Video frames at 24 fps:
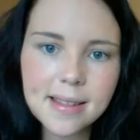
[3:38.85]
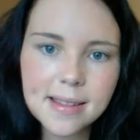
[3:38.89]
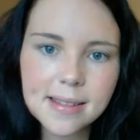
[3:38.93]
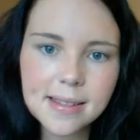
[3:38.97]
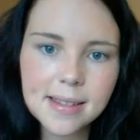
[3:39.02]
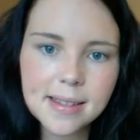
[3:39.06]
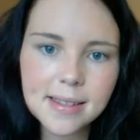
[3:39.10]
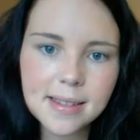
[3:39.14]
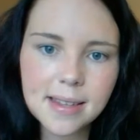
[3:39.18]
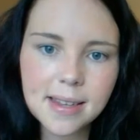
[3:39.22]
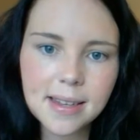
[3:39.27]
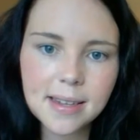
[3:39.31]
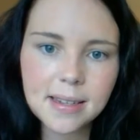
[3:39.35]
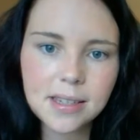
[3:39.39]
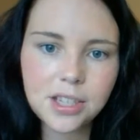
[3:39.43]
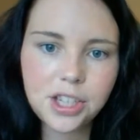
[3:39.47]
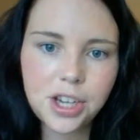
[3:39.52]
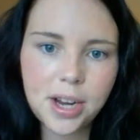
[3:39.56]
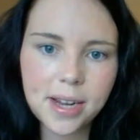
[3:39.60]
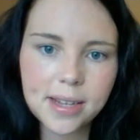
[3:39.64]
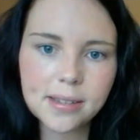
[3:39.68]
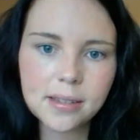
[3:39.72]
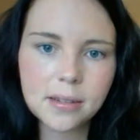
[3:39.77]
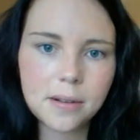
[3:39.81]
This isn't
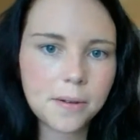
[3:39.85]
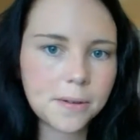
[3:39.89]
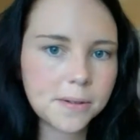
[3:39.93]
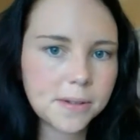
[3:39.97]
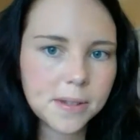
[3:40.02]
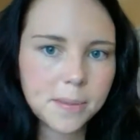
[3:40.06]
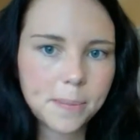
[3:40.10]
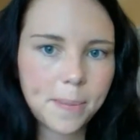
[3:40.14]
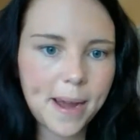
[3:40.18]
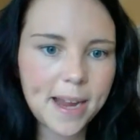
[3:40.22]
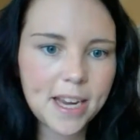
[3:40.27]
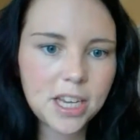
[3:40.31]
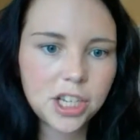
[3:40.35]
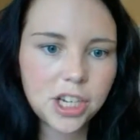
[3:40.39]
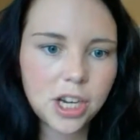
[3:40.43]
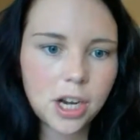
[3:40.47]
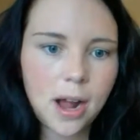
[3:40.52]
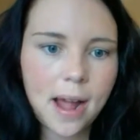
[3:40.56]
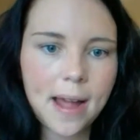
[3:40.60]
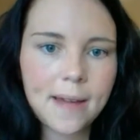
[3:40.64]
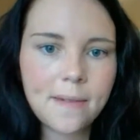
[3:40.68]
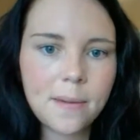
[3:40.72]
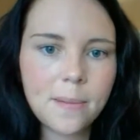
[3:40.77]
just constipation.